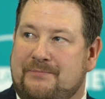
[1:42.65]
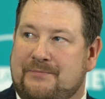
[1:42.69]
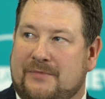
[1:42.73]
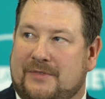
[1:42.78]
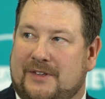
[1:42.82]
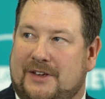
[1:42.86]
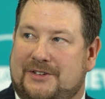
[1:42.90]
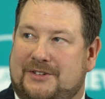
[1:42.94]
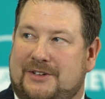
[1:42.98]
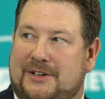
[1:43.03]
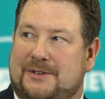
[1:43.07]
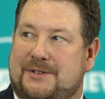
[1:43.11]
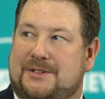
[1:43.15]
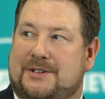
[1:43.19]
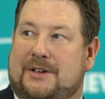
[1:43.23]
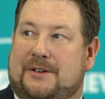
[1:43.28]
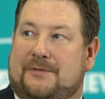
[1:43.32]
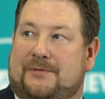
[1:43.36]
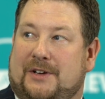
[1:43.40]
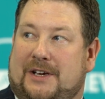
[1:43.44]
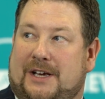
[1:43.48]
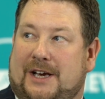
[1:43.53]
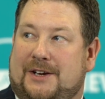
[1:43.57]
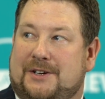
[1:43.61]
There's no
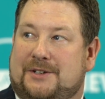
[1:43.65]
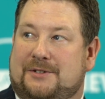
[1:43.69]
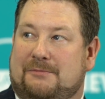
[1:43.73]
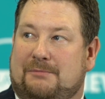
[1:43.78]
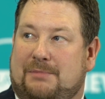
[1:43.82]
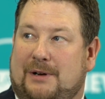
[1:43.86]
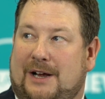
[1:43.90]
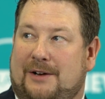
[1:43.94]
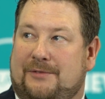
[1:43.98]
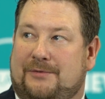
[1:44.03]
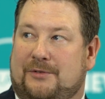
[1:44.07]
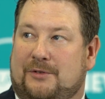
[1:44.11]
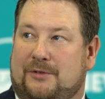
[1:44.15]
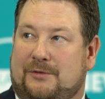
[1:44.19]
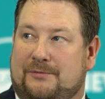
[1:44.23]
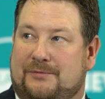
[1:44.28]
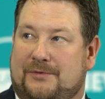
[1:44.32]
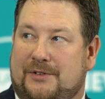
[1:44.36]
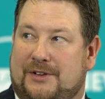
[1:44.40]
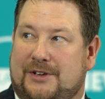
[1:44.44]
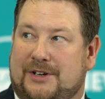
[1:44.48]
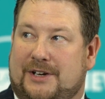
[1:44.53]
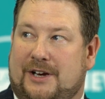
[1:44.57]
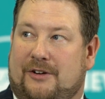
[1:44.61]
certification platform
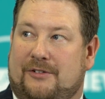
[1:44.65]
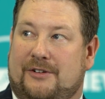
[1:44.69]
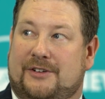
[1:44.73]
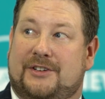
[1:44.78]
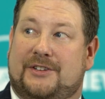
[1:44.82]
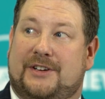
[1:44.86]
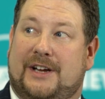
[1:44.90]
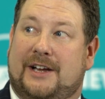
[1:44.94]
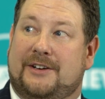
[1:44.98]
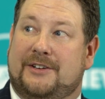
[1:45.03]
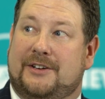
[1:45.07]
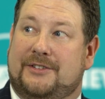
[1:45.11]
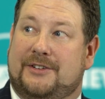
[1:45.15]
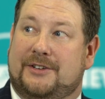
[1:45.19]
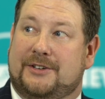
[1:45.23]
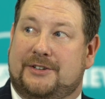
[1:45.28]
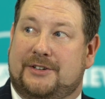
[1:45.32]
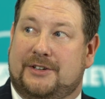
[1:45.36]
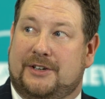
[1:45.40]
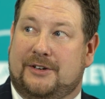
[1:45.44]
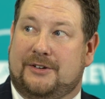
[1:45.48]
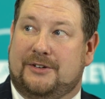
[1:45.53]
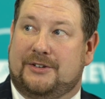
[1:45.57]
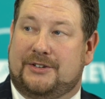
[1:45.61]
for the current standard that's
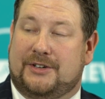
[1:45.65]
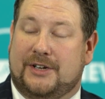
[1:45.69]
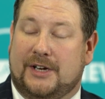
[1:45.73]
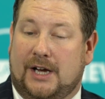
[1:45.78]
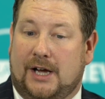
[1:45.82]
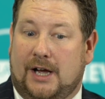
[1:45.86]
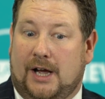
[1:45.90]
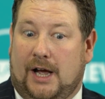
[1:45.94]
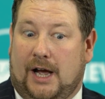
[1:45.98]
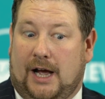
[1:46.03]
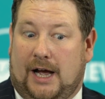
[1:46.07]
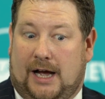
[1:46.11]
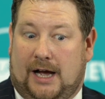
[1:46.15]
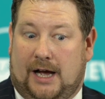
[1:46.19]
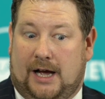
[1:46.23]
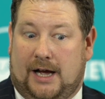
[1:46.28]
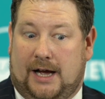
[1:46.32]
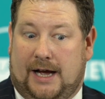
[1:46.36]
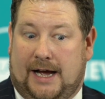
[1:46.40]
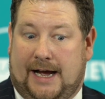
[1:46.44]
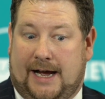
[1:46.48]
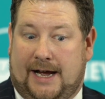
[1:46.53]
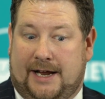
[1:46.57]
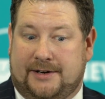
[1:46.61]
used,
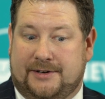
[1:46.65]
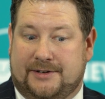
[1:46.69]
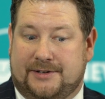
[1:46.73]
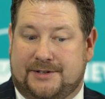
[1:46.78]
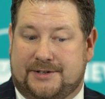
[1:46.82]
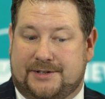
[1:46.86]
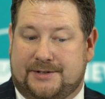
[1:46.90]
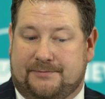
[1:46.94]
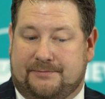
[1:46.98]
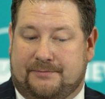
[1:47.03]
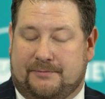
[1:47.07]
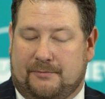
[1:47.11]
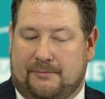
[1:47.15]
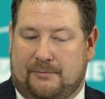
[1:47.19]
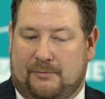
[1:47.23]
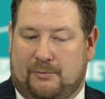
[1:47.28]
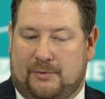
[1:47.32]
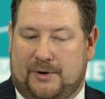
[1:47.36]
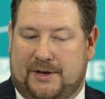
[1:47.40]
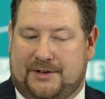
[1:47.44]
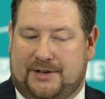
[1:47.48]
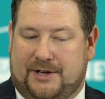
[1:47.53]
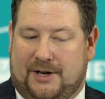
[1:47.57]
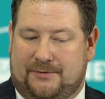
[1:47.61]
and
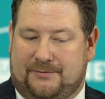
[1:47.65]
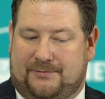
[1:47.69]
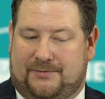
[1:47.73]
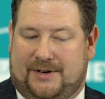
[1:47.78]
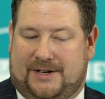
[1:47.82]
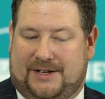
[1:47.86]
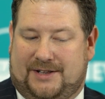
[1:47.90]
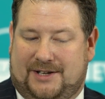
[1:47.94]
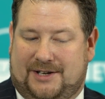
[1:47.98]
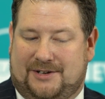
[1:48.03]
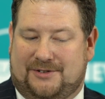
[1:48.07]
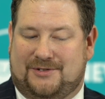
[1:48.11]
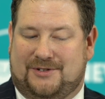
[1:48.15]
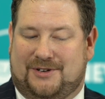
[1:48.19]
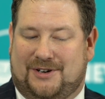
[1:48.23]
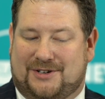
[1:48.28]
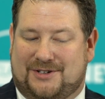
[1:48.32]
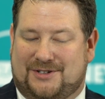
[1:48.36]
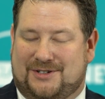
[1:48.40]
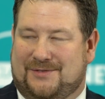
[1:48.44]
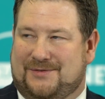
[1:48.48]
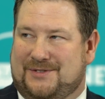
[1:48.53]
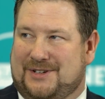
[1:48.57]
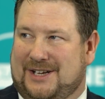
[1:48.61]
with hopefully the
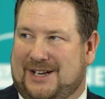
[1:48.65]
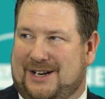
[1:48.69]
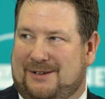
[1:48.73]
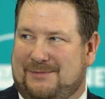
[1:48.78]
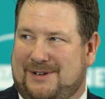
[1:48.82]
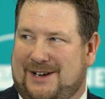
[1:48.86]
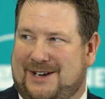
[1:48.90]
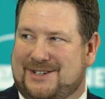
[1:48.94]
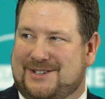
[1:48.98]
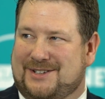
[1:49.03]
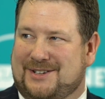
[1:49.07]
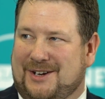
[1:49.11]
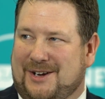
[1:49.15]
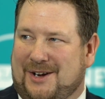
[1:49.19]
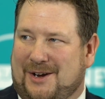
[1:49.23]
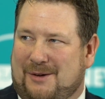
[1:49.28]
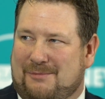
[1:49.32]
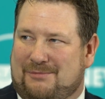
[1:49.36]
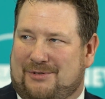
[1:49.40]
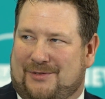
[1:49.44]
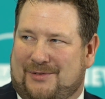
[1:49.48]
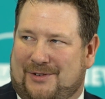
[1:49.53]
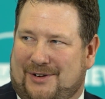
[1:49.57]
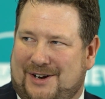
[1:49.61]
introduction of DLMS
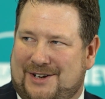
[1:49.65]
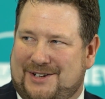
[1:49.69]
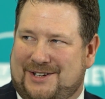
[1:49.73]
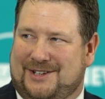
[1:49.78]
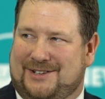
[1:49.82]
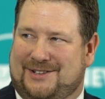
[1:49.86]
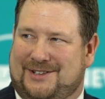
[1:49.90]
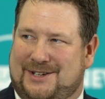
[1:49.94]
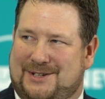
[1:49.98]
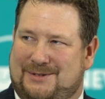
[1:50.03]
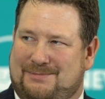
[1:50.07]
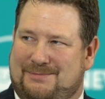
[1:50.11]
providing this